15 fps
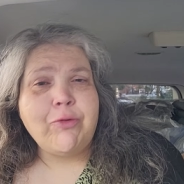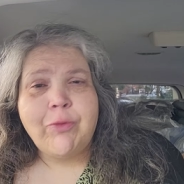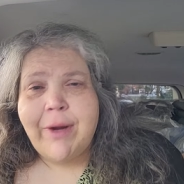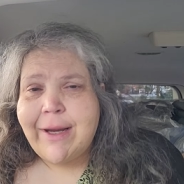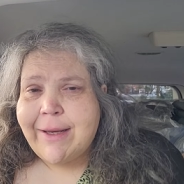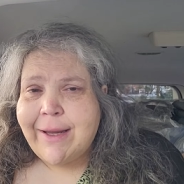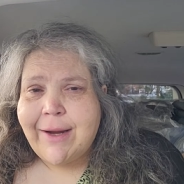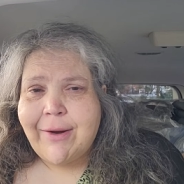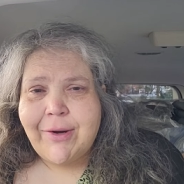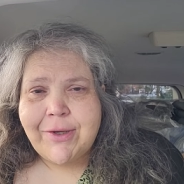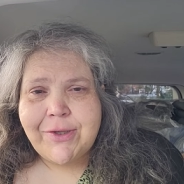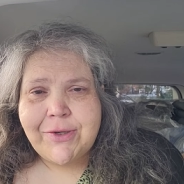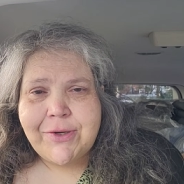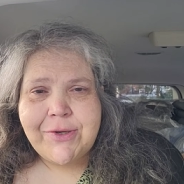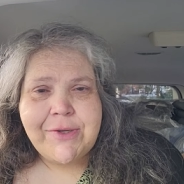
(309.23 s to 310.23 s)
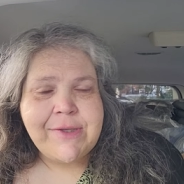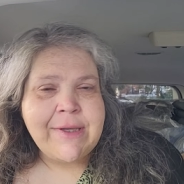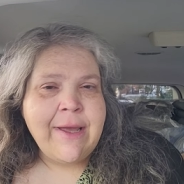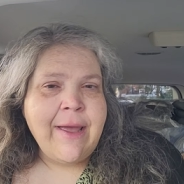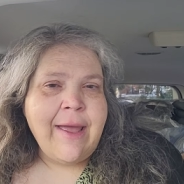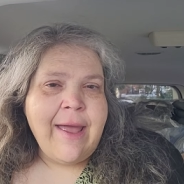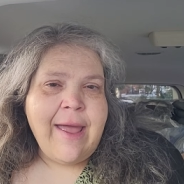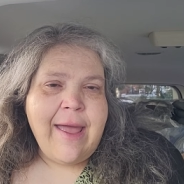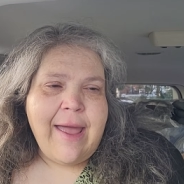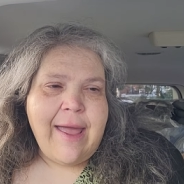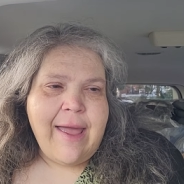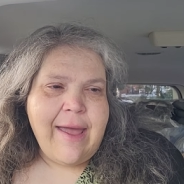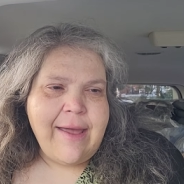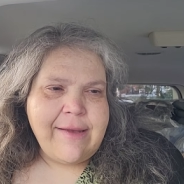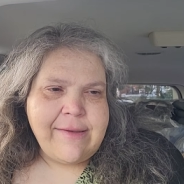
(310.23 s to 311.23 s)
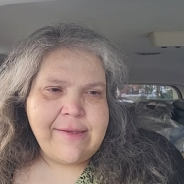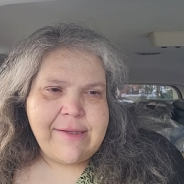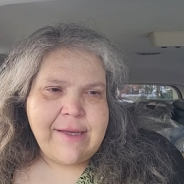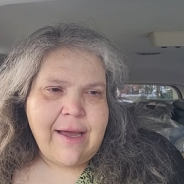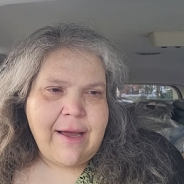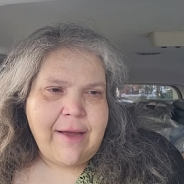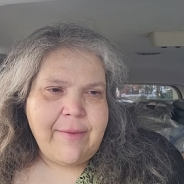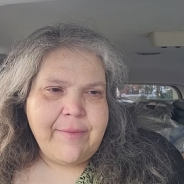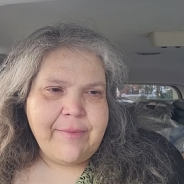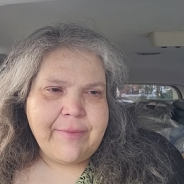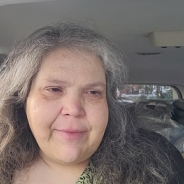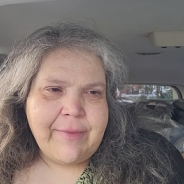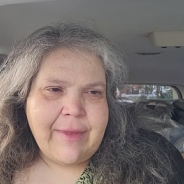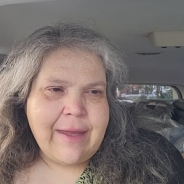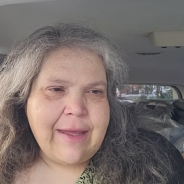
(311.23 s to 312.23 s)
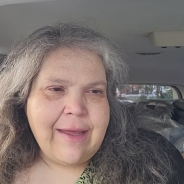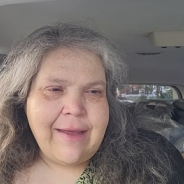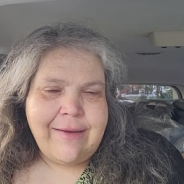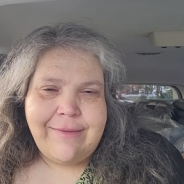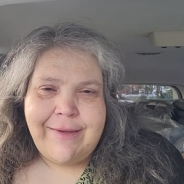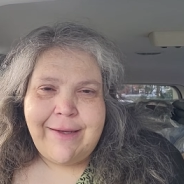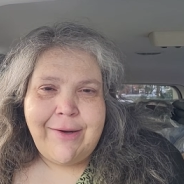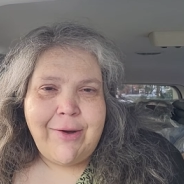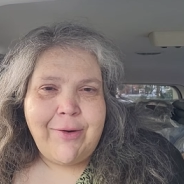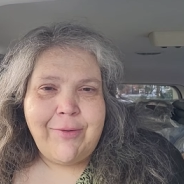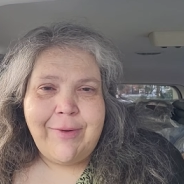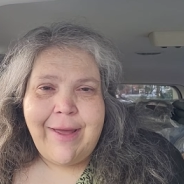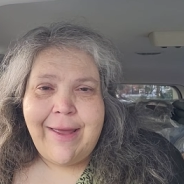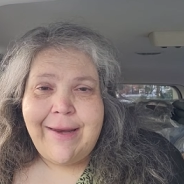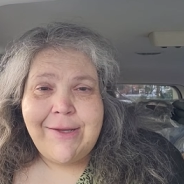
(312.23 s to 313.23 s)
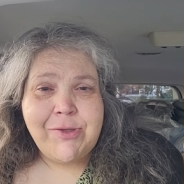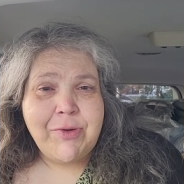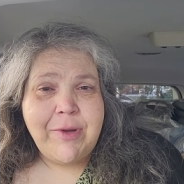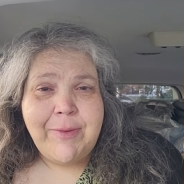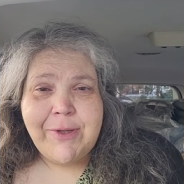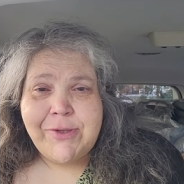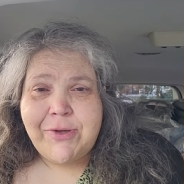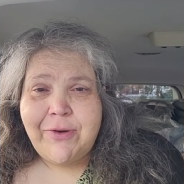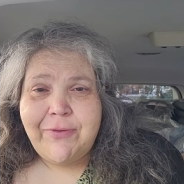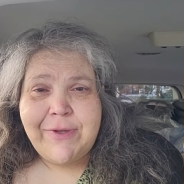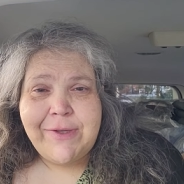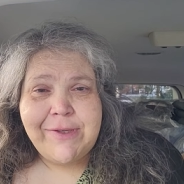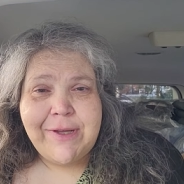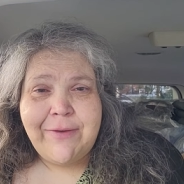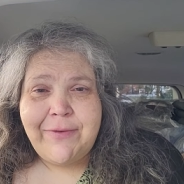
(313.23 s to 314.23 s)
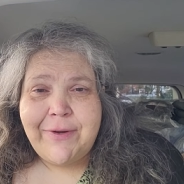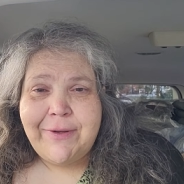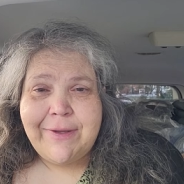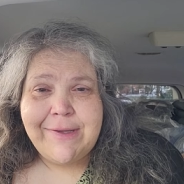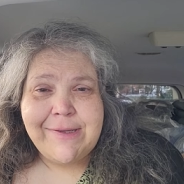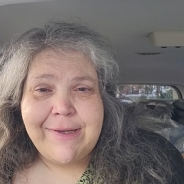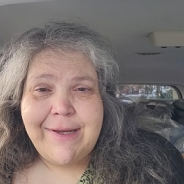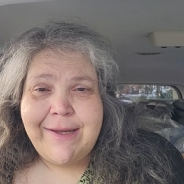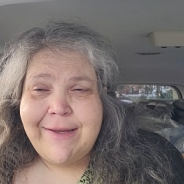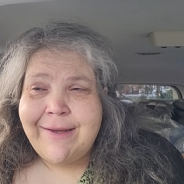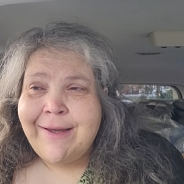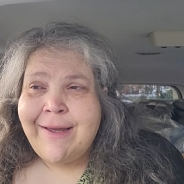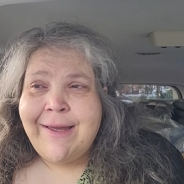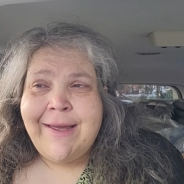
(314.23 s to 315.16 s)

Great characters, and um, and you know any streaming service if you're listening,